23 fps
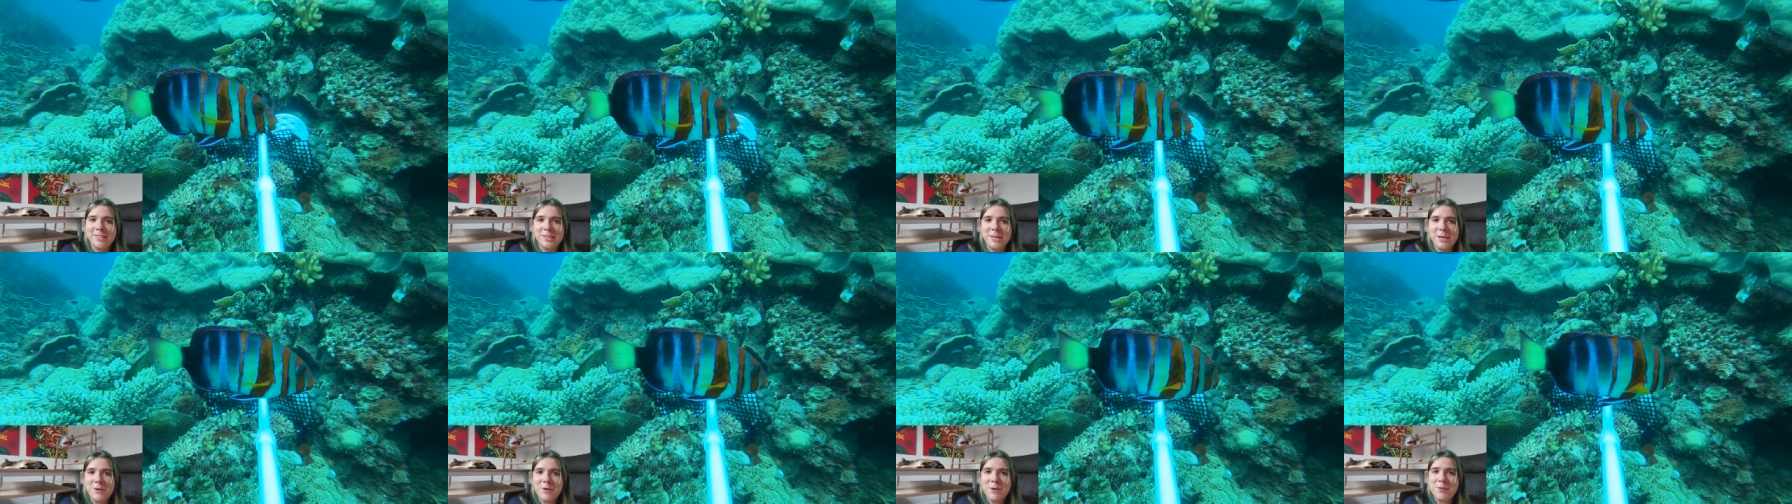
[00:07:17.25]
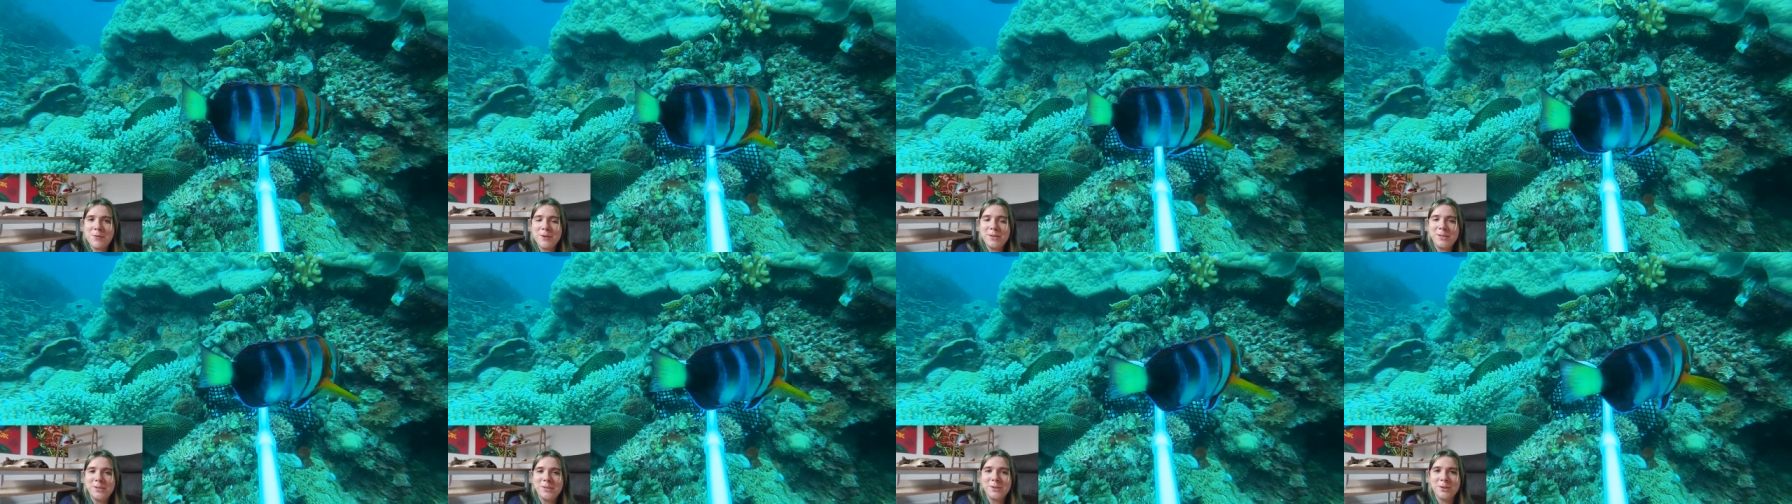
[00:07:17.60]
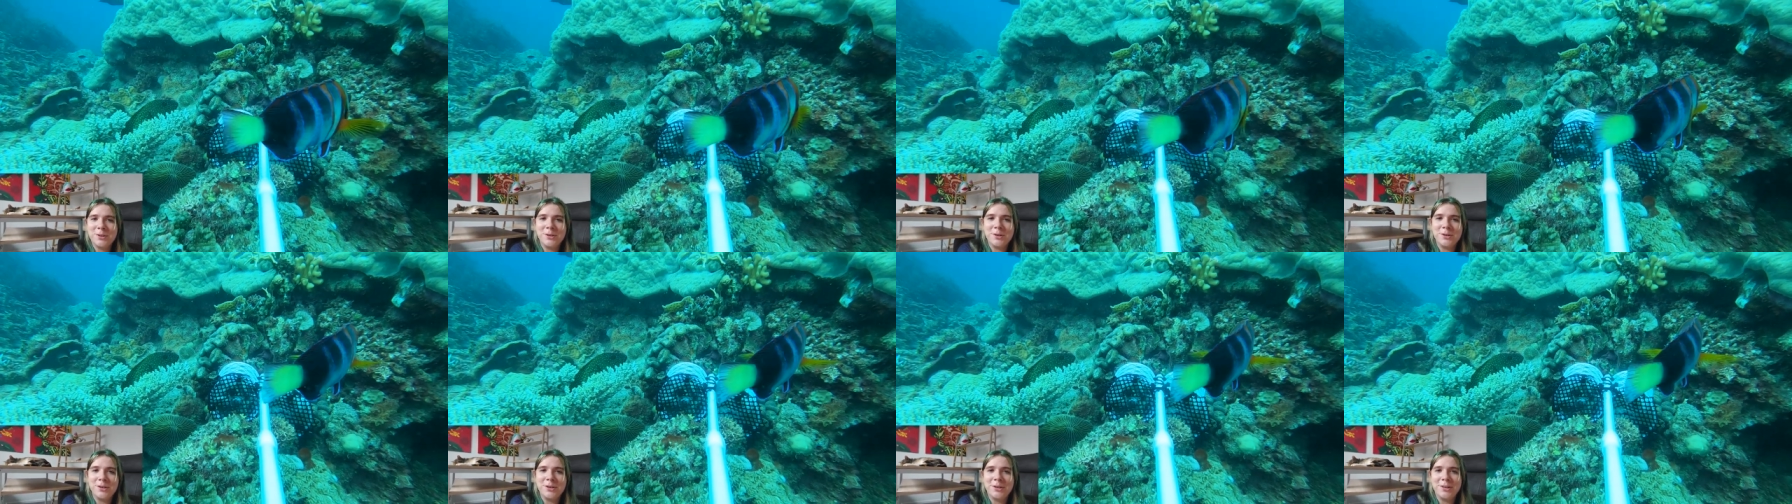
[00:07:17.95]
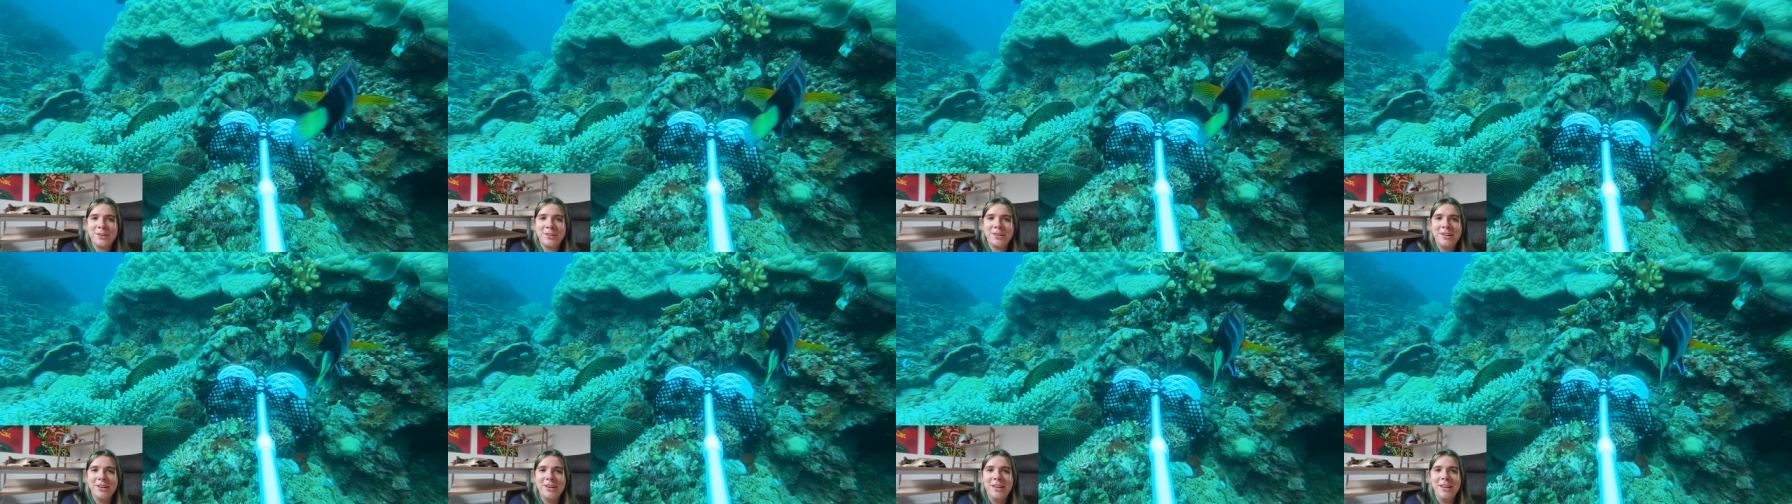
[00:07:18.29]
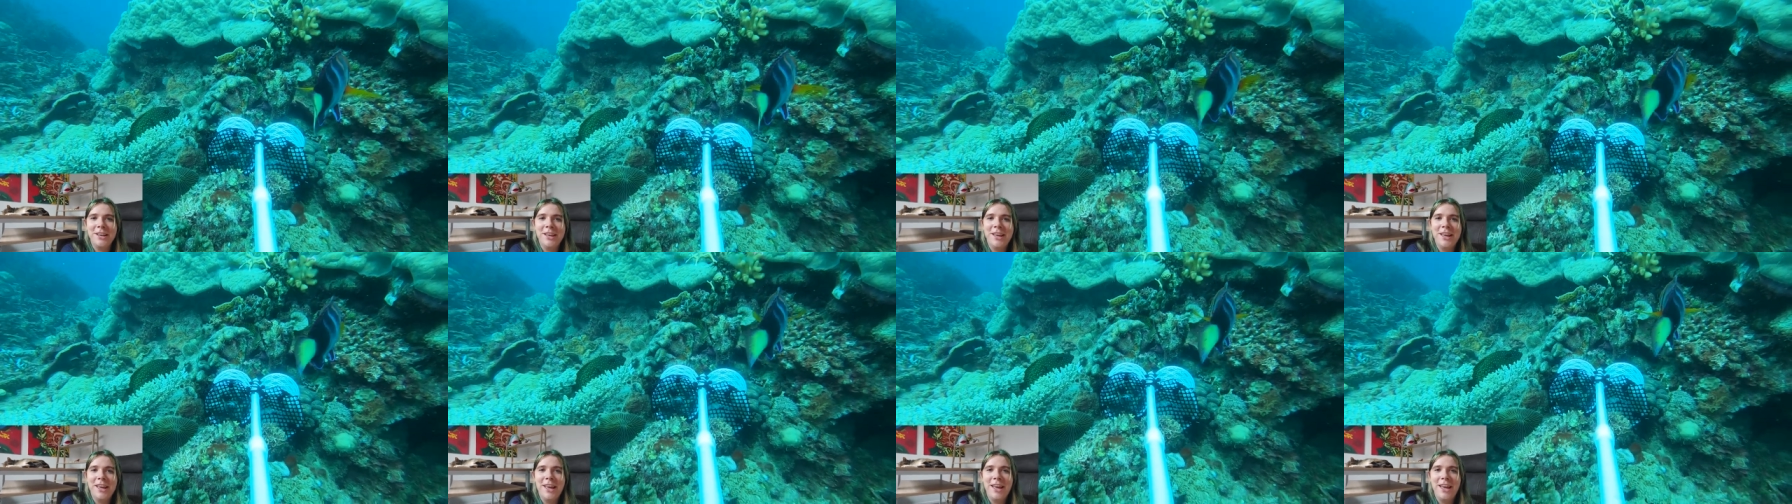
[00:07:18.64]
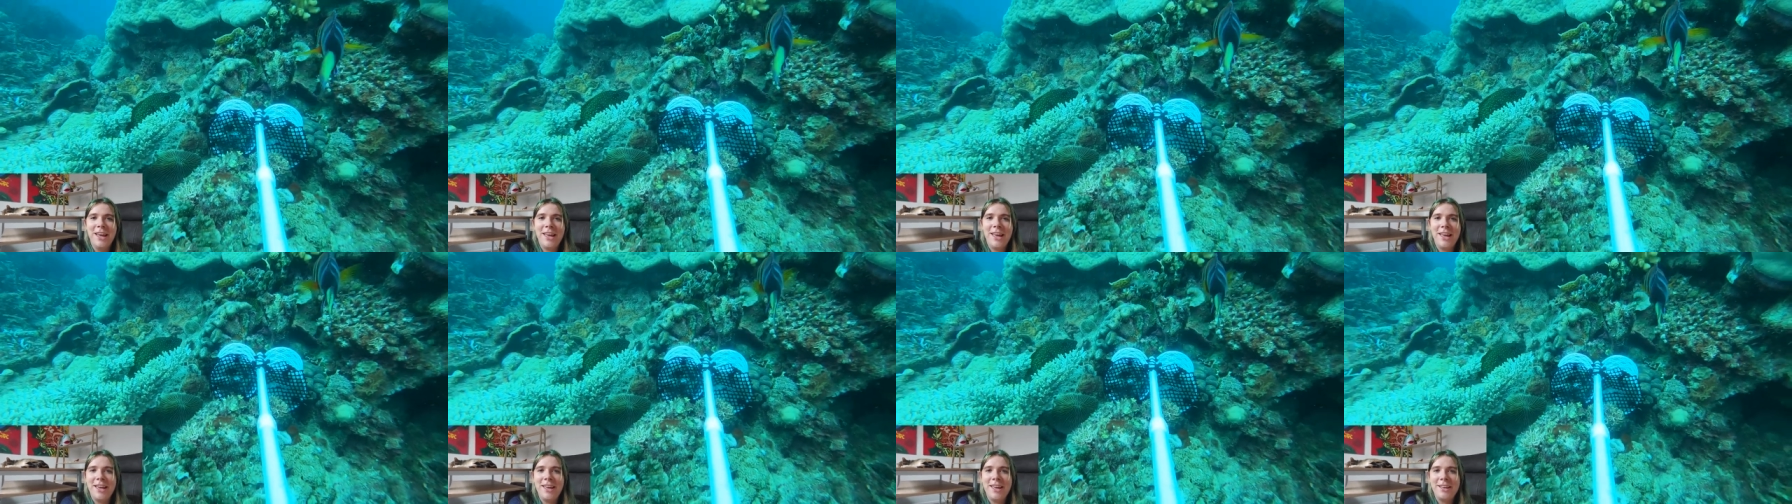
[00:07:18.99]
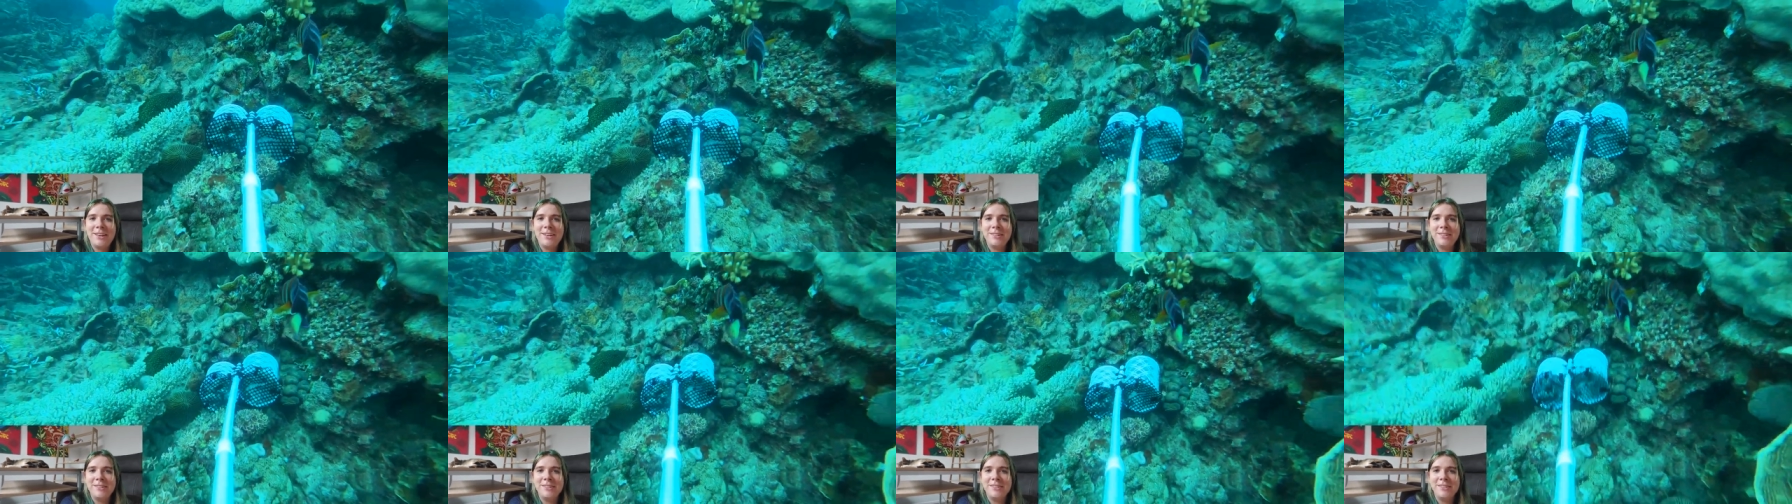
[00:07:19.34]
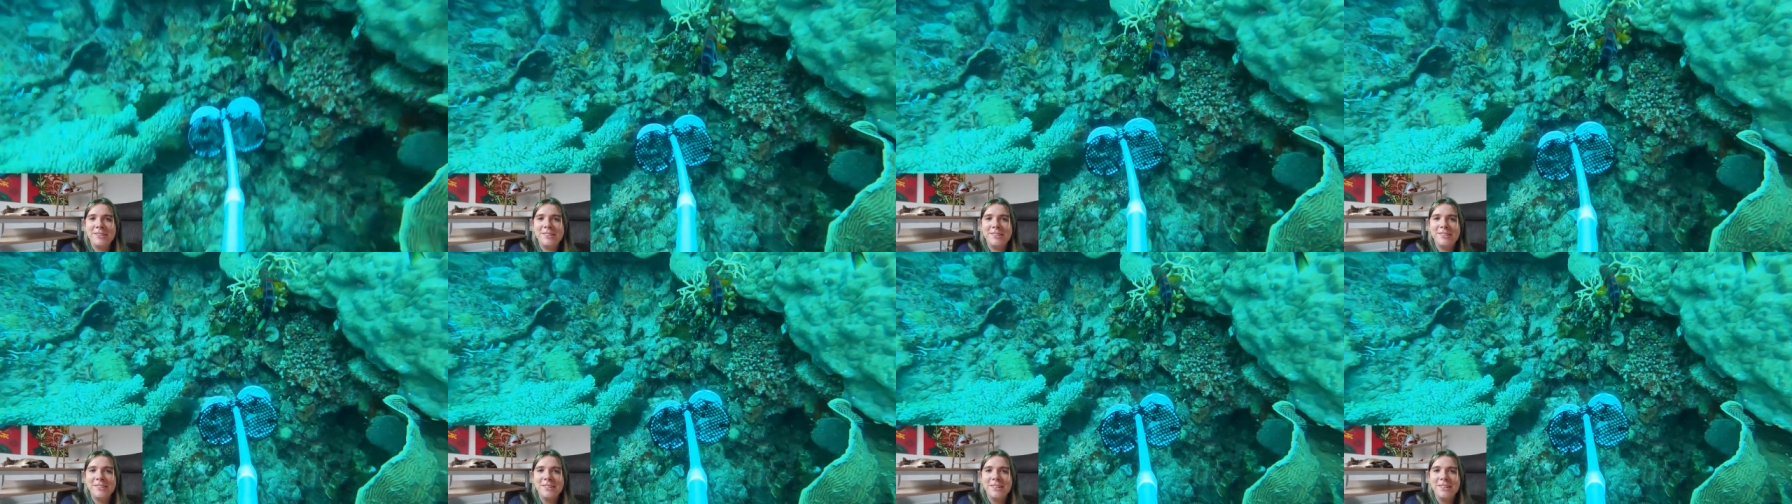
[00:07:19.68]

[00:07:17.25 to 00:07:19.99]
see what we saw. And